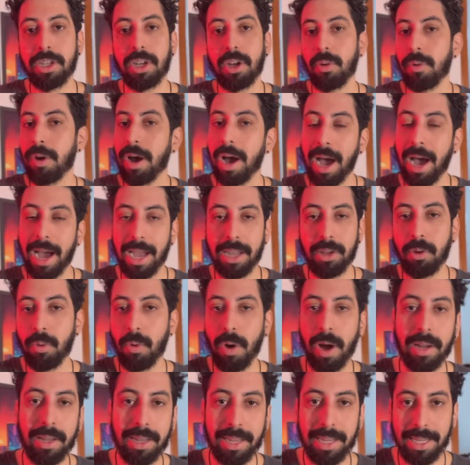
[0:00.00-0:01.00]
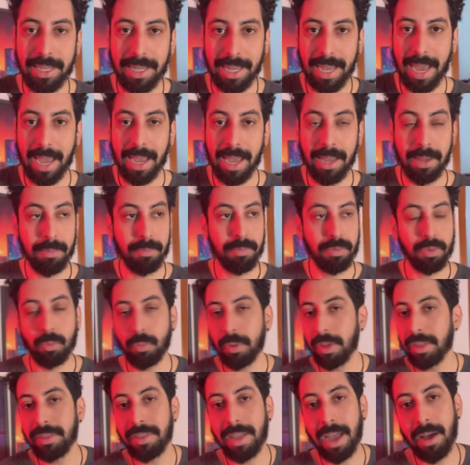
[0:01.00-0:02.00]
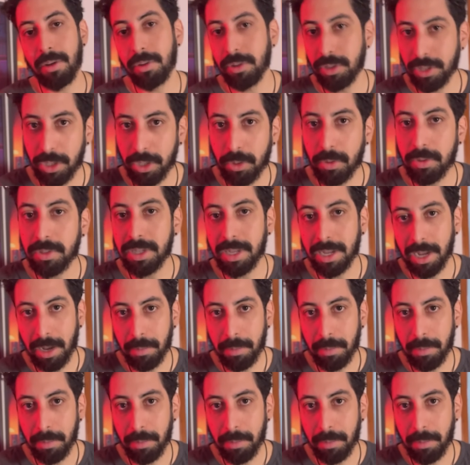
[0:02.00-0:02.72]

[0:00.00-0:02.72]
high quality games without using a